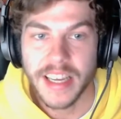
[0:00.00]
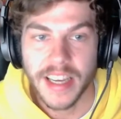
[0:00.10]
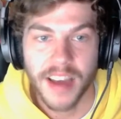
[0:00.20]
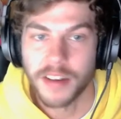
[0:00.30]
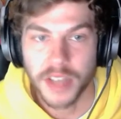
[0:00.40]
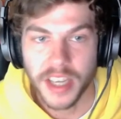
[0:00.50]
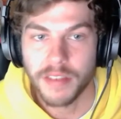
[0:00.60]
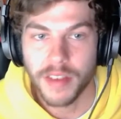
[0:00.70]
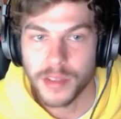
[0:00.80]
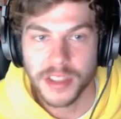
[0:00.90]
I don't think I've
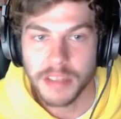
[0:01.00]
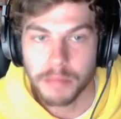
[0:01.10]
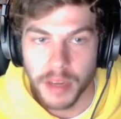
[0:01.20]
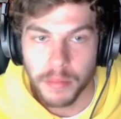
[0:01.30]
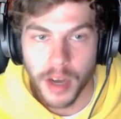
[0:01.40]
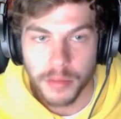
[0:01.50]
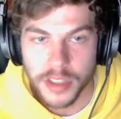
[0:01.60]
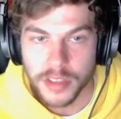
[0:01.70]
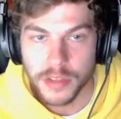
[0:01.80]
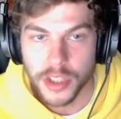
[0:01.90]
ever seen Big Mom
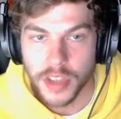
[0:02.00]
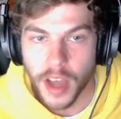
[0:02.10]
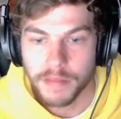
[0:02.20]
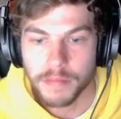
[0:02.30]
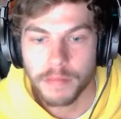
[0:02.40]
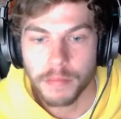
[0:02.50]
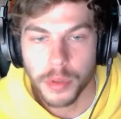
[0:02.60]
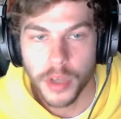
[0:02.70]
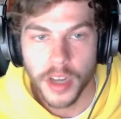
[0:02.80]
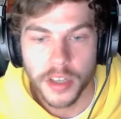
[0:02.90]
just have
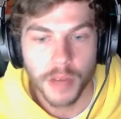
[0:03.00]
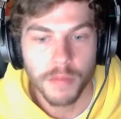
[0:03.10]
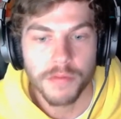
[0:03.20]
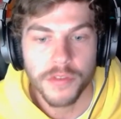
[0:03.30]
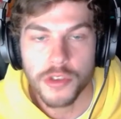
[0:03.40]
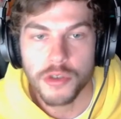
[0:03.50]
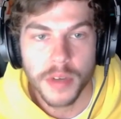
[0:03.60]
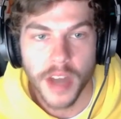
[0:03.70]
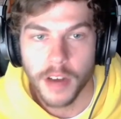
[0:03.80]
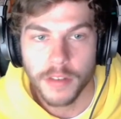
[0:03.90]
blood come fuming
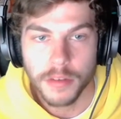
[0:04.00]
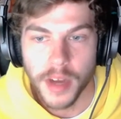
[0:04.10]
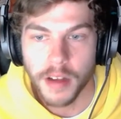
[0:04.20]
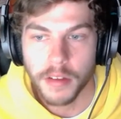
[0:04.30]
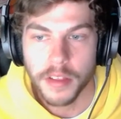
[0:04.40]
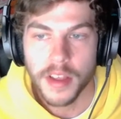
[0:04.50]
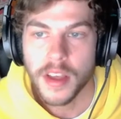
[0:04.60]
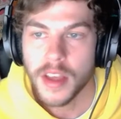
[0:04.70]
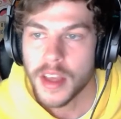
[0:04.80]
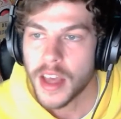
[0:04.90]
out of her mouth.
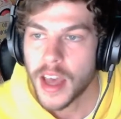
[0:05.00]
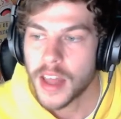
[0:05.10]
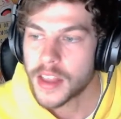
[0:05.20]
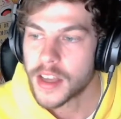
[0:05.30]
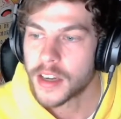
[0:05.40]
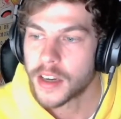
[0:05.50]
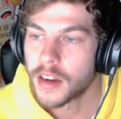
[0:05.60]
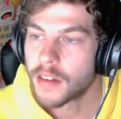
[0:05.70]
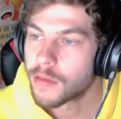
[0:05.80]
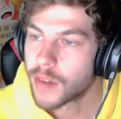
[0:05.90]
And then
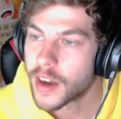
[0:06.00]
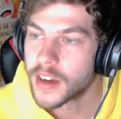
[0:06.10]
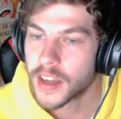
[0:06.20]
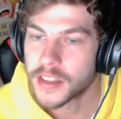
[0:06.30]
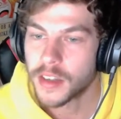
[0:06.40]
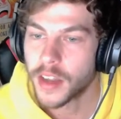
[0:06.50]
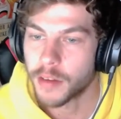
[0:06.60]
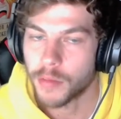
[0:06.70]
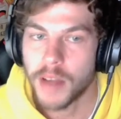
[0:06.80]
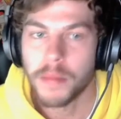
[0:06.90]
right
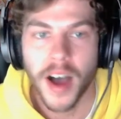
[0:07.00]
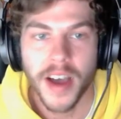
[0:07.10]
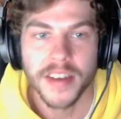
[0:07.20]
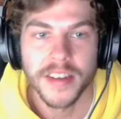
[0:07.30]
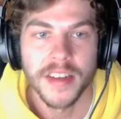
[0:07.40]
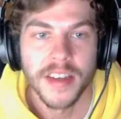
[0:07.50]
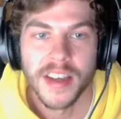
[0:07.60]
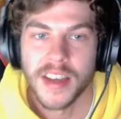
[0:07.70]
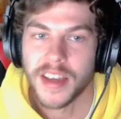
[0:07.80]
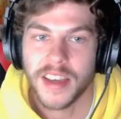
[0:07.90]
behind it,
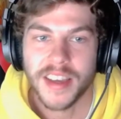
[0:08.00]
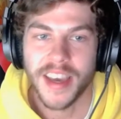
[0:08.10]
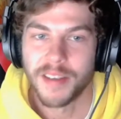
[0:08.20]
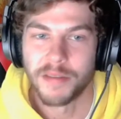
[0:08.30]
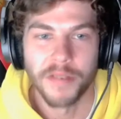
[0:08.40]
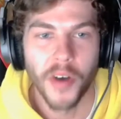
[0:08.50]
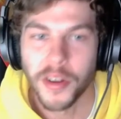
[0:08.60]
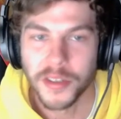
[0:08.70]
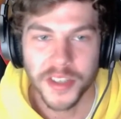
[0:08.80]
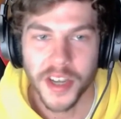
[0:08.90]
Kid
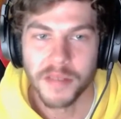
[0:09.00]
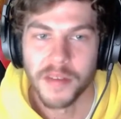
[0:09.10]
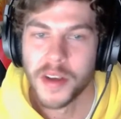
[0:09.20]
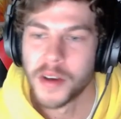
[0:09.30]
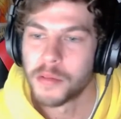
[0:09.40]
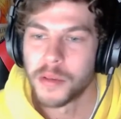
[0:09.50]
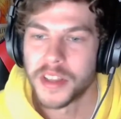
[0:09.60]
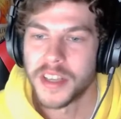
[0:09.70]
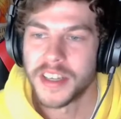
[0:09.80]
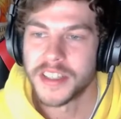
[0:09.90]
follows up with
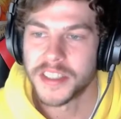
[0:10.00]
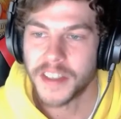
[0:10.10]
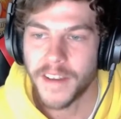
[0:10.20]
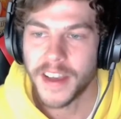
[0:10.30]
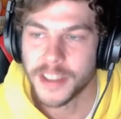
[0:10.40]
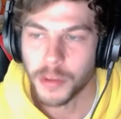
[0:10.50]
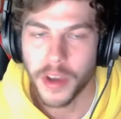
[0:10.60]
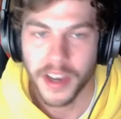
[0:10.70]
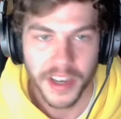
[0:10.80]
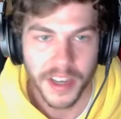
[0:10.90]
his
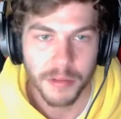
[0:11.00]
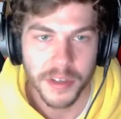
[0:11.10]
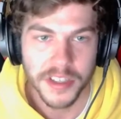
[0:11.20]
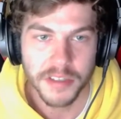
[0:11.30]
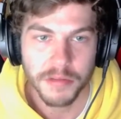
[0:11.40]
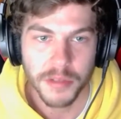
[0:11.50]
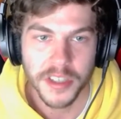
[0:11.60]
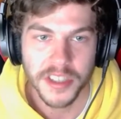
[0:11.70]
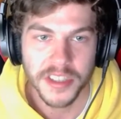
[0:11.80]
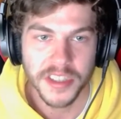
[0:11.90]
awakening,
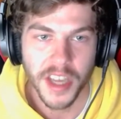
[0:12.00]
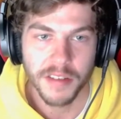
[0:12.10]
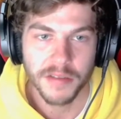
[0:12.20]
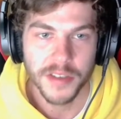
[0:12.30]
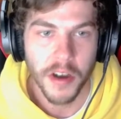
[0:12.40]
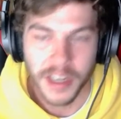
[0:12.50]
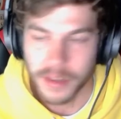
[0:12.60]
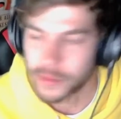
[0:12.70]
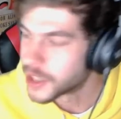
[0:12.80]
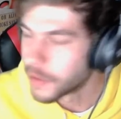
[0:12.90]
which instead of turning
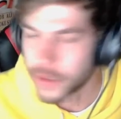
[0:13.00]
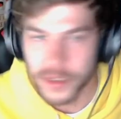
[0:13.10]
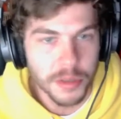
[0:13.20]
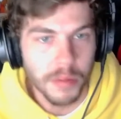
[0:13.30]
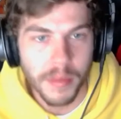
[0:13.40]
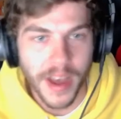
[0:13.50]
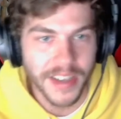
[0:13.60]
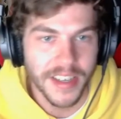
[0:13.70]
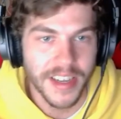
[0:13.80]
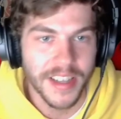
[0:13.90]
himself into a
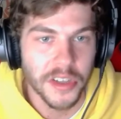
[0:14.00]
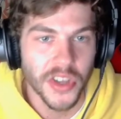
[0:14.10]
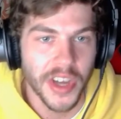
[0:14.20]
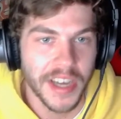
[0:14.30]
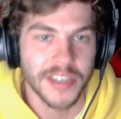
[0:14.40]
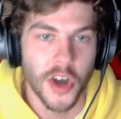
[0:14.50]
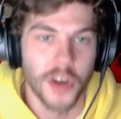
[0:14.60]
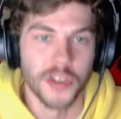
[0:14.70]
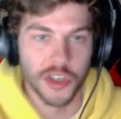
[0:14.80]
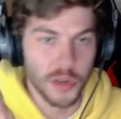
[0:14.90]
magnet, it looks like it
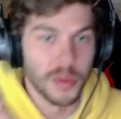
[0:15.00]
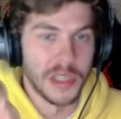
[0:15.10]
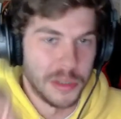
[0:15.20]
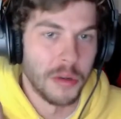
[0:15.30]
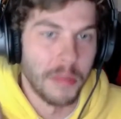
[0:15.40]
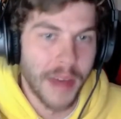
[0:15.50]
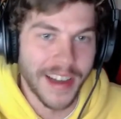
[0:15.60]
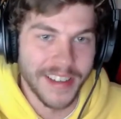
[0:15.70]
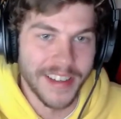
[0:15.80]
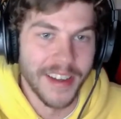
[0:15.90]
turns you into a
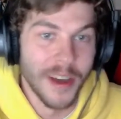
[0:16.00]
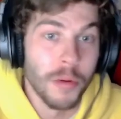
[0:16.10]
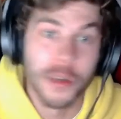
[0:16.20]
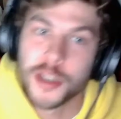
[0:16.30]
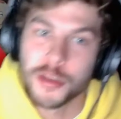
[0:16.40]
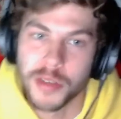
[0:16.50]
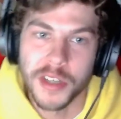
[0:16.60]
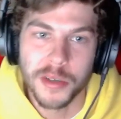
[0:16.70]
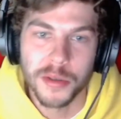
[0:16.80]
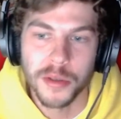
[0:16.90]
magnet, which is really
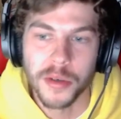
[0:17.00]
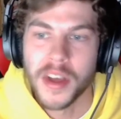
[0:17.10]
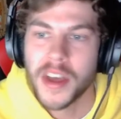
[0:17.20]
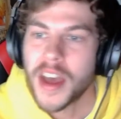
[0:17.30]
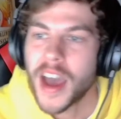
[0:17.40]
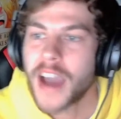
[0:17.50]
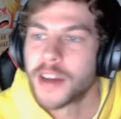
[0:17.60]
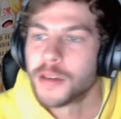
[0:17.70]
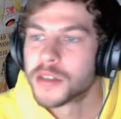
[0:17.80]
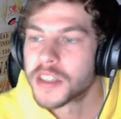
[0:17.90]
cool. And
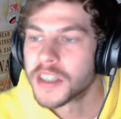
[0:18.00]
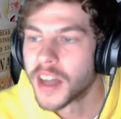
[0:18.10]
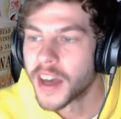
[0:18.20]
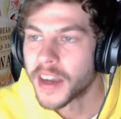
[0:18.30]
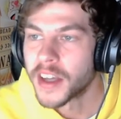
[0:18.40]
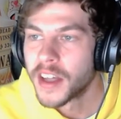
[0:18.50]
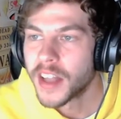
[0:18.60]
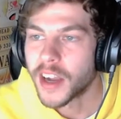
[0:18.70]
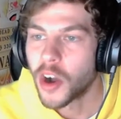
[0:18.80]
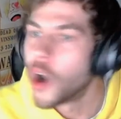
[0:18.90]
you see like
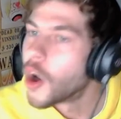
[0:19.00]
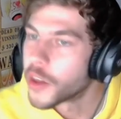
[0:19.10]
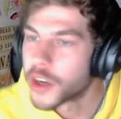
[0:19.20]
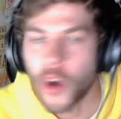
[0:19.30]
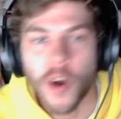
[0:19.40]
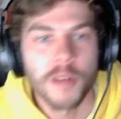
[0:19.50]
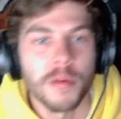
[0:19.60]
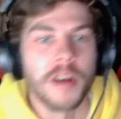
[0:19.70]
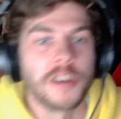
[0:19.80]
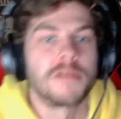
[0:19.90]
all the
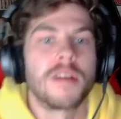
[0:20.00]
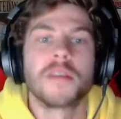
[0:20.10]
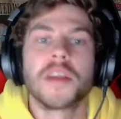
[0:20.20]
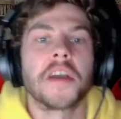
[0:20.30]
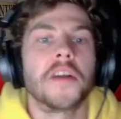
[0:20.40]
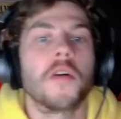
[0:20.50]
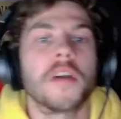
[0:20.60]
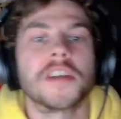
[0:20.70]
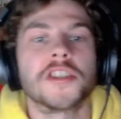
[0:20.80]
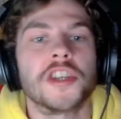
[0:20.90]
guardrails of everything in
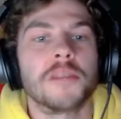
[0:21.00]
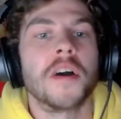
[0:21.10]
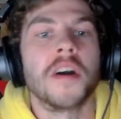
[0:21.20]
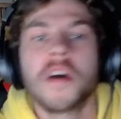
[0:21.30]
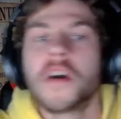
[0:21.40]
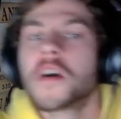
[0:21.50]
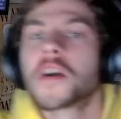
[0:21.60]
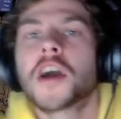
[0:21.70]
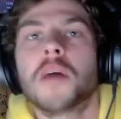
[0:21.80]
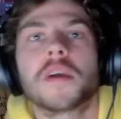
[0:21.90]
Onigashima
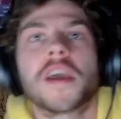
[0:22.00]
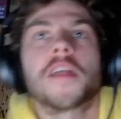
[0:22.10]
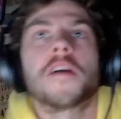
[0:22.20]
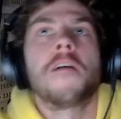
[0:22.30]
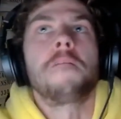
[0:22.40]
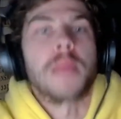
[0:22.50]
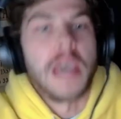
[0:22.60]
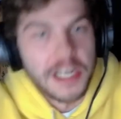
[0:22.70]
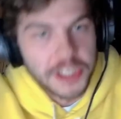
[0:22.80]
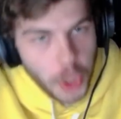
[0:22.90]
come together, and
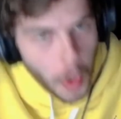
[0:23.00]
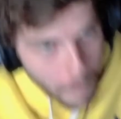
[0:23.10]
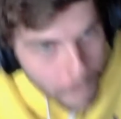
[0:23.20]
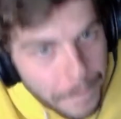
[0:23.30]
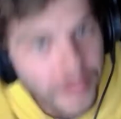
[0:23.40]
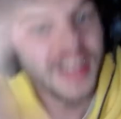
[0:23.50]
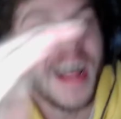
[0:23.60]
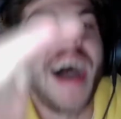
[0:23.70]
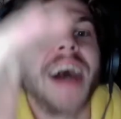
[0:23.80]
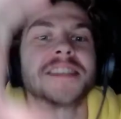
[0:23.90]
it just
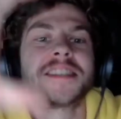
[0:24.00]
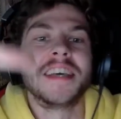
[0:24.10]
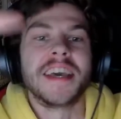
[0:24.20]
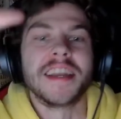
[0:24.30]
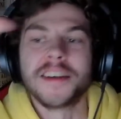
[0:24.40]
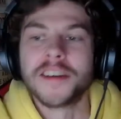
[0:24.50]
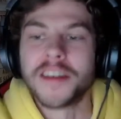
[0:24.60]
blasts in, dude, and